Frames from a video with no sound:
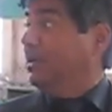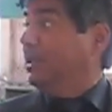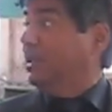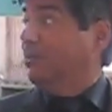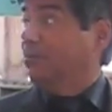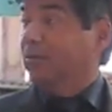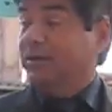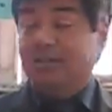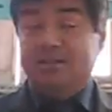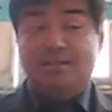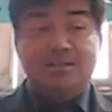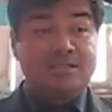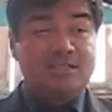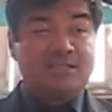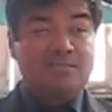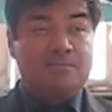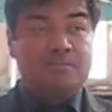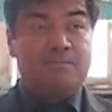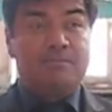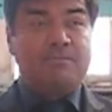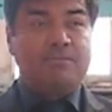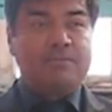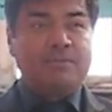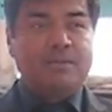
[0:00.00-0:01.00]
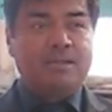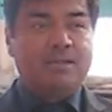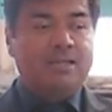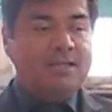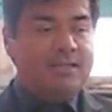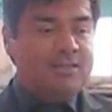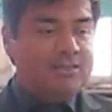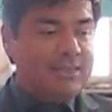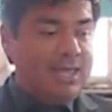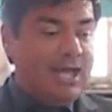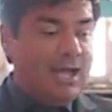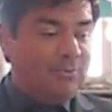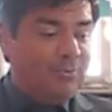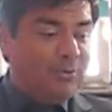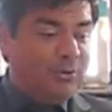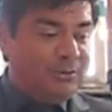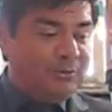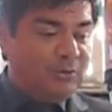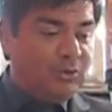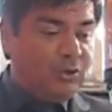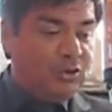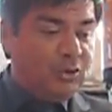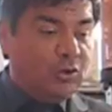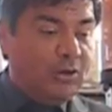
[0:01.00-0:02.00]
be the ones that would
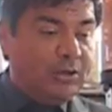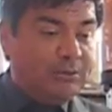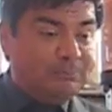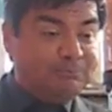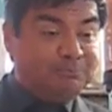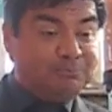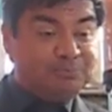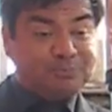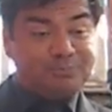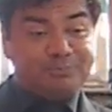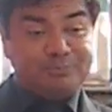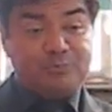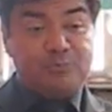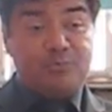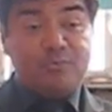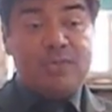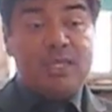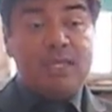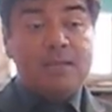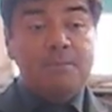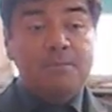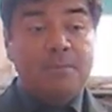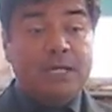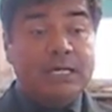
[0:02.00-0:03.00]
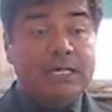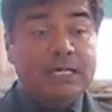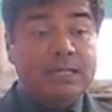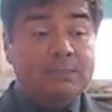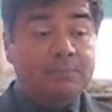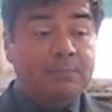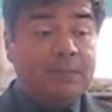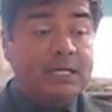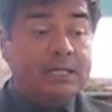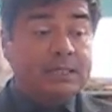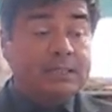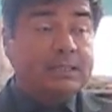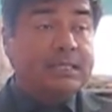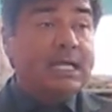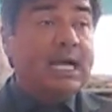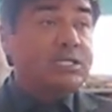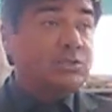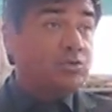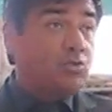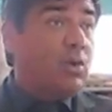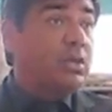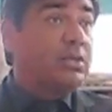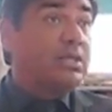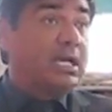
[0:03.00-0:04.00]
do it? But
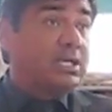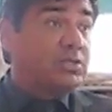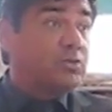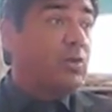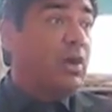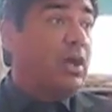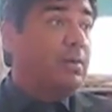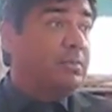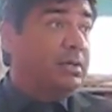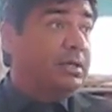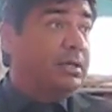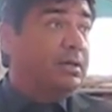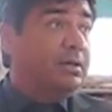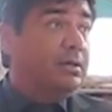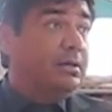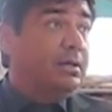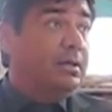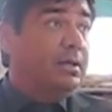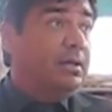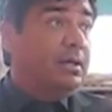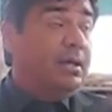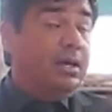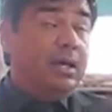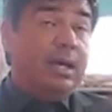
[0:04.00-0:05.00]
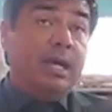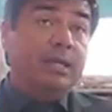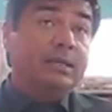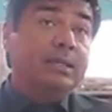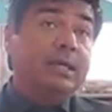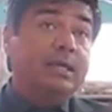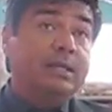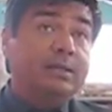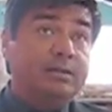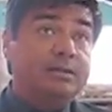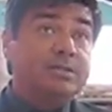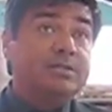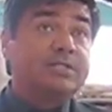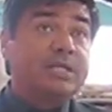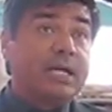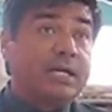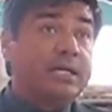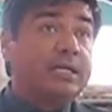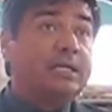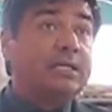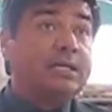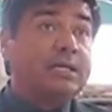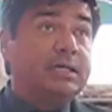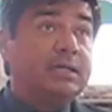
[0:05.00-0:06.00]
that's why I'm here. And then
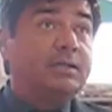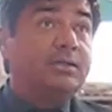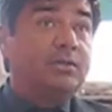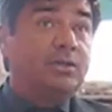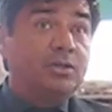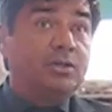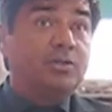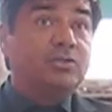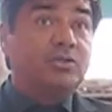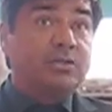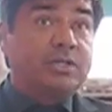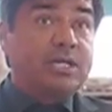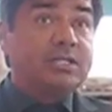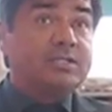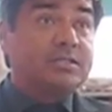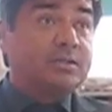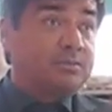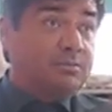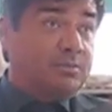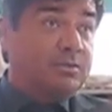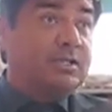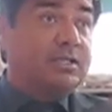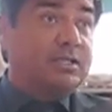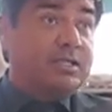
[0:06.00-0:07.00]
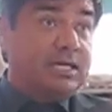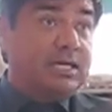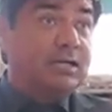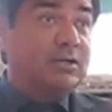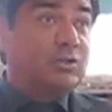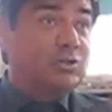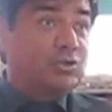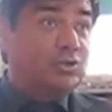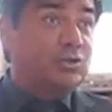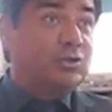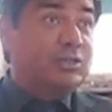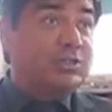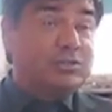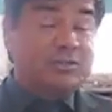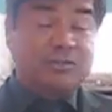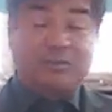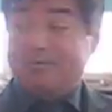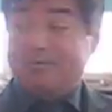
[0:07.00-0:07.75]
secondly, you know, to get some killer chorizo.